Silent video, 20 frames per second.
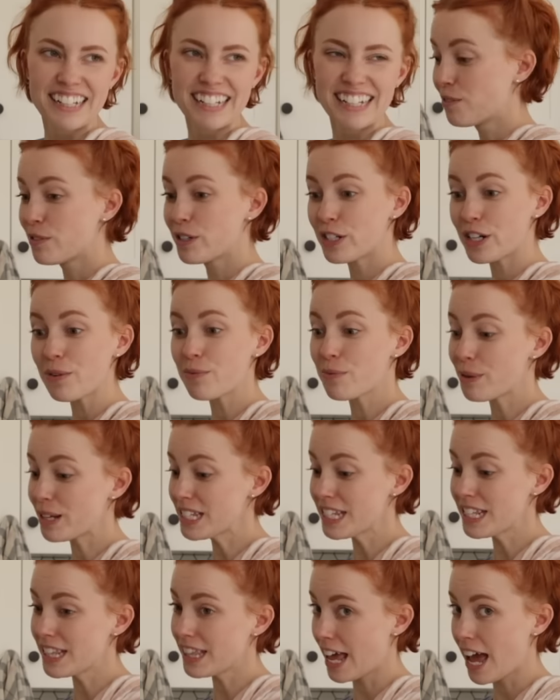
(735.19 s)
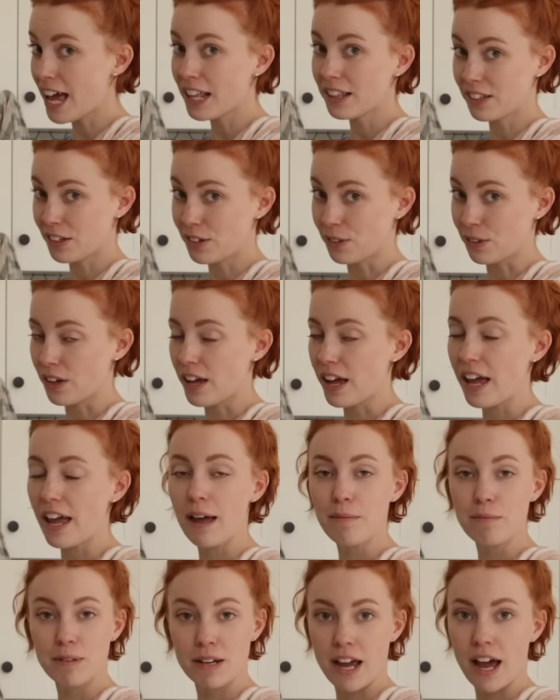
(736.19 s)
which I wasn't that little. I
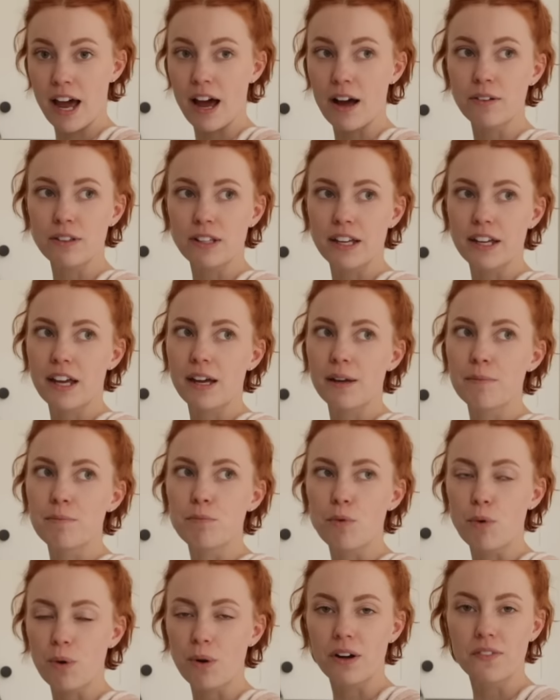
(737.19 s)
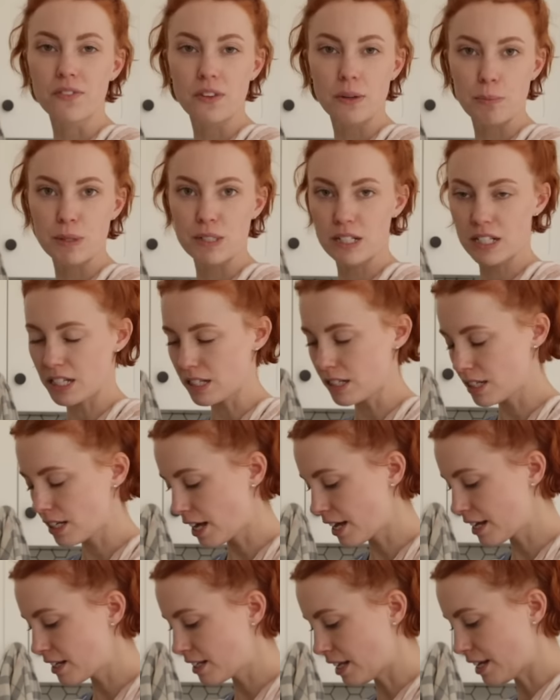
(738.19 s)
am now, like I'm more on the petite
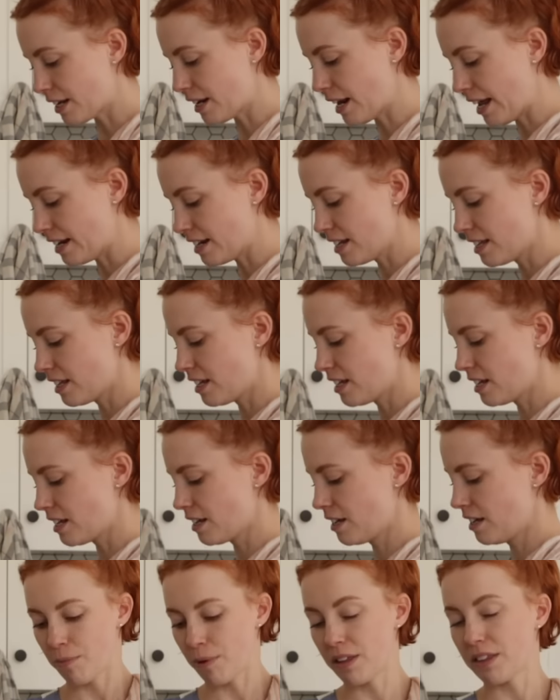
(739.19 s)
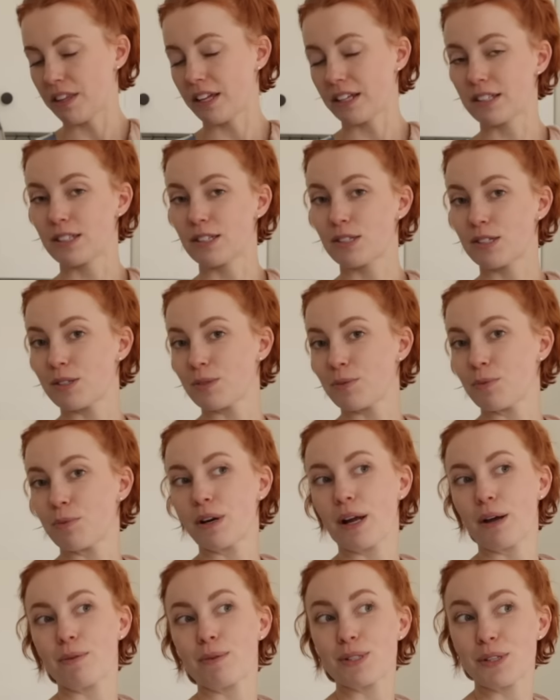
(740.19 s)
side than anything, but that's
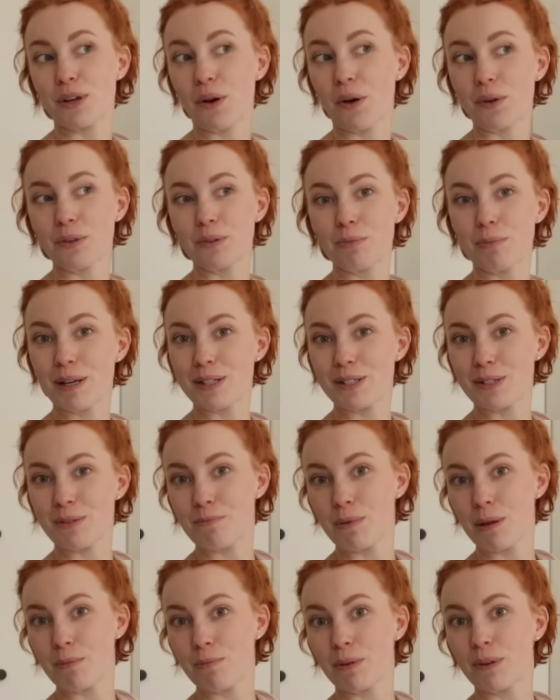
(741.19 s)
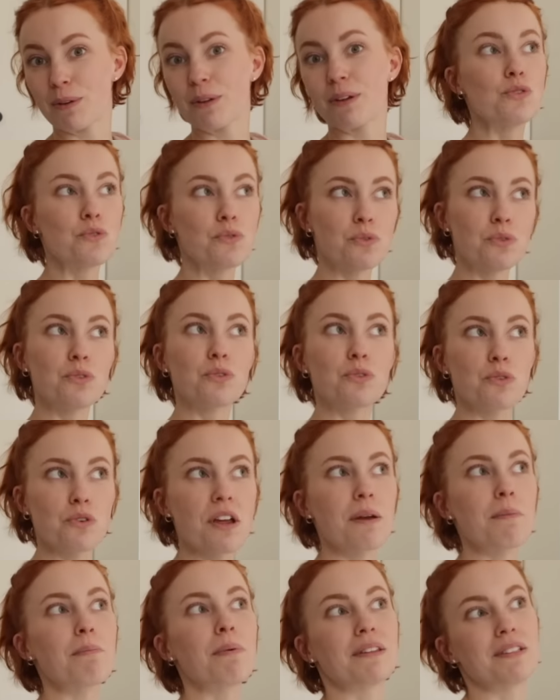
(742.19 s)
what I was called by some people. Une
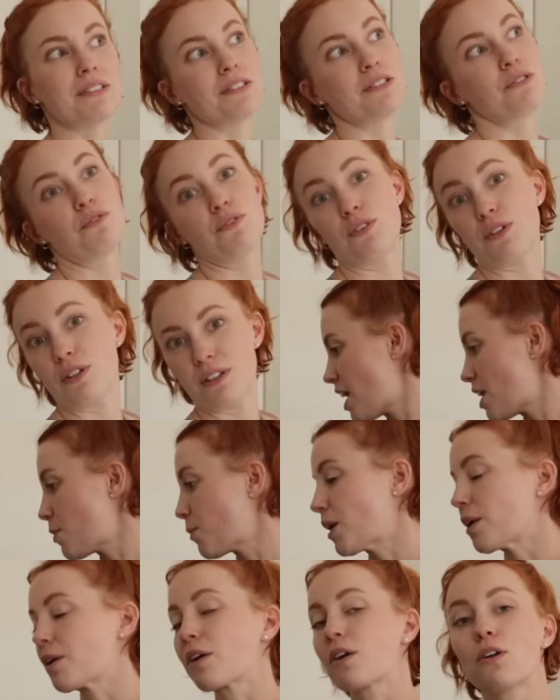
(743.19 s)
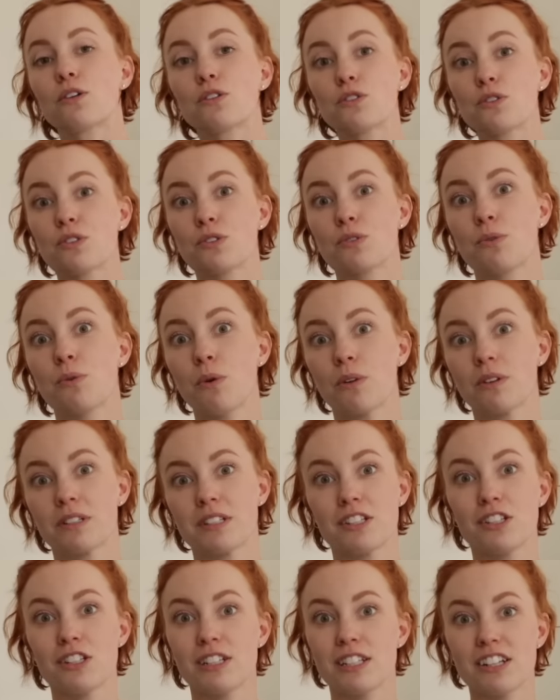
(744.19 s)
très petite fille. Anyway, culture is cool.
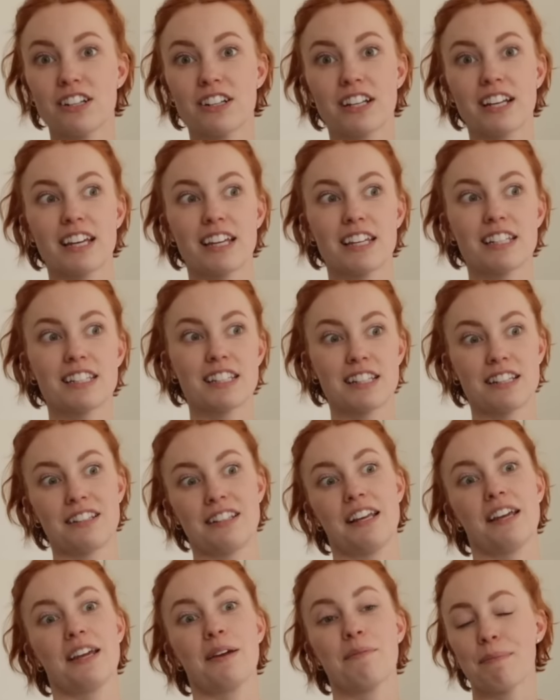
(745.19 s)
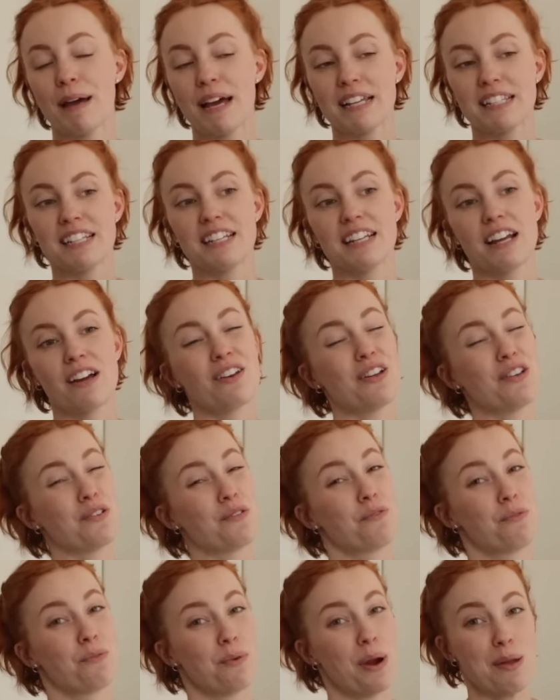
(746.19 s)
Teach it to your kids and then they can pass it down. And a
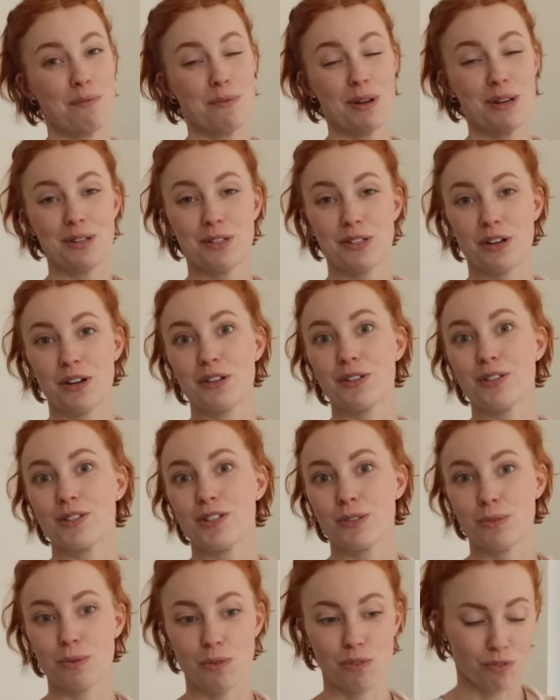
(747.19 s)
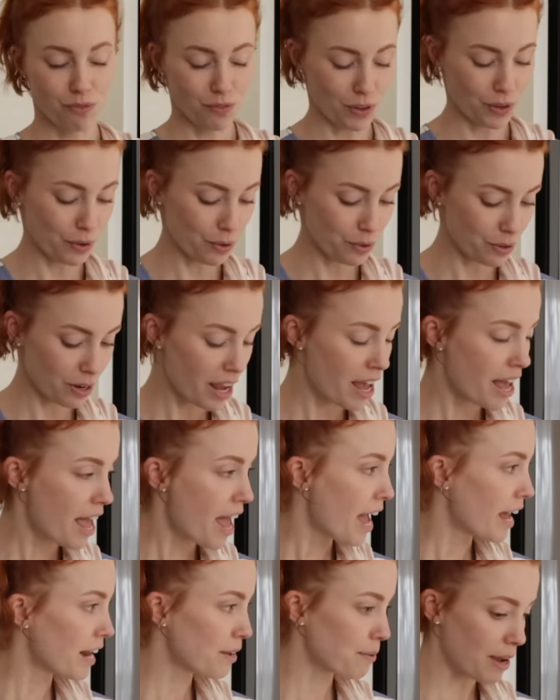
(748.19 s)
great way to start is just with food.
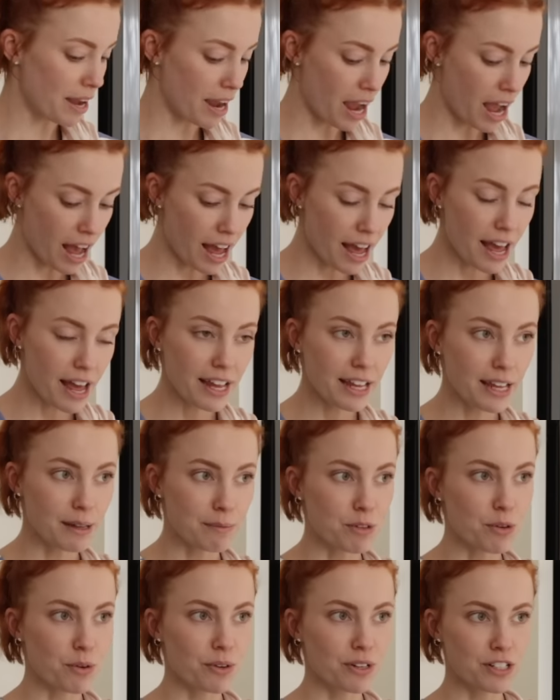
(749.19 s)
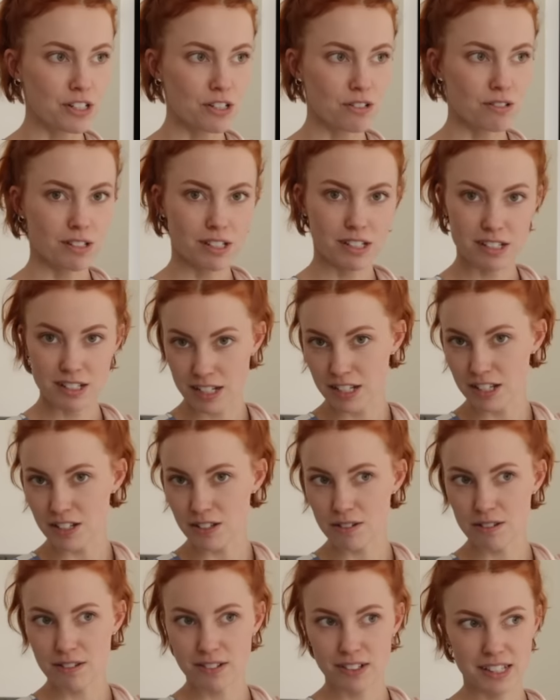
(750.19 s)
Anyway, I am going to
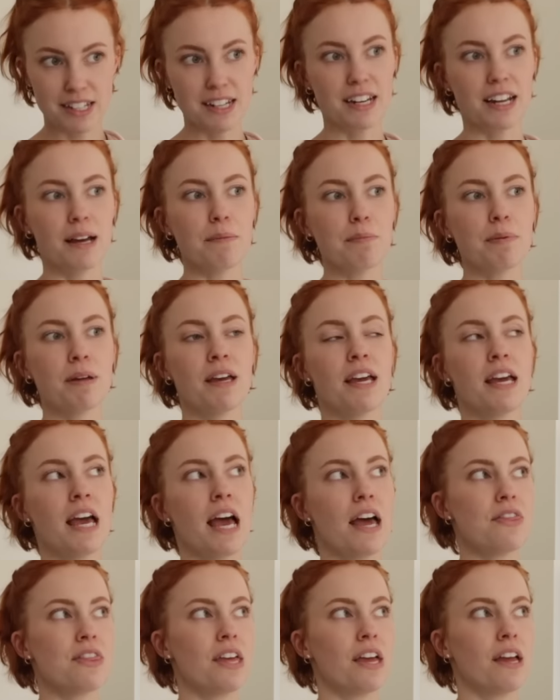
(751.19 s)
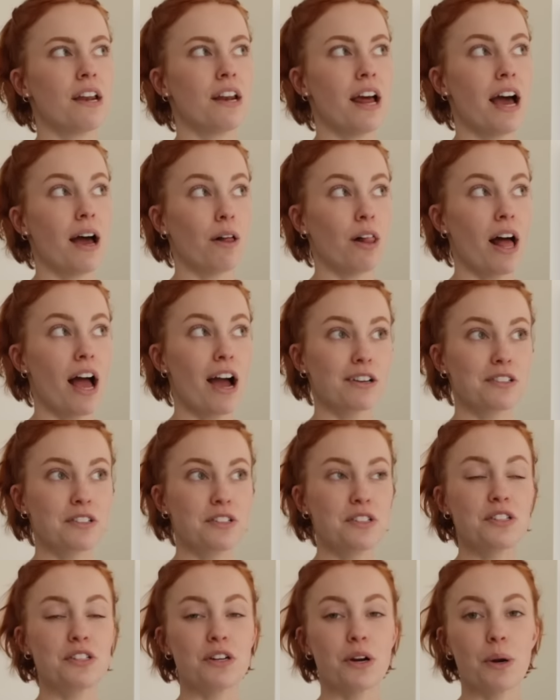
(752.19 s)
continue cleaning up and then I'll
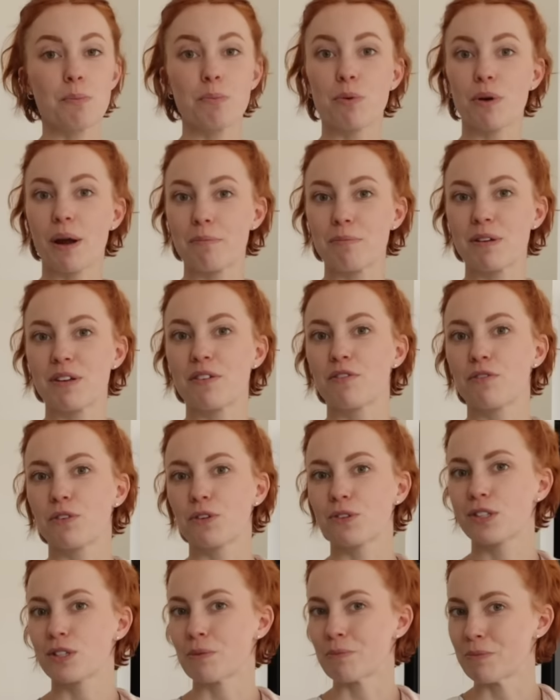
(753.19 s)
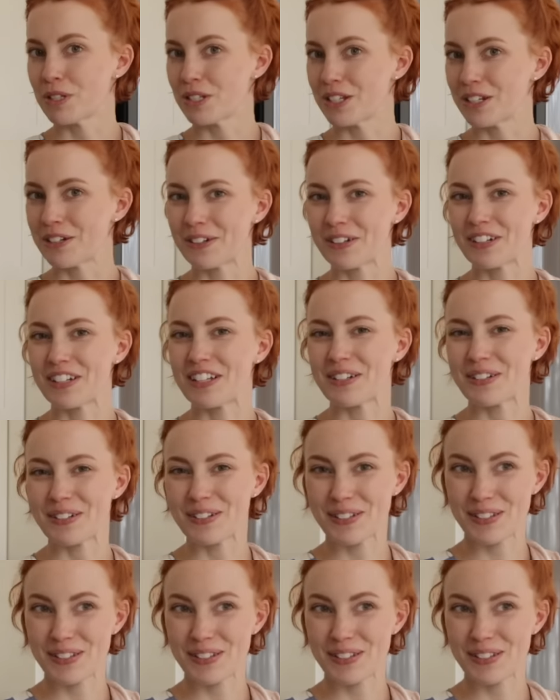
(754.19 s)
actually start prepping for some dinner here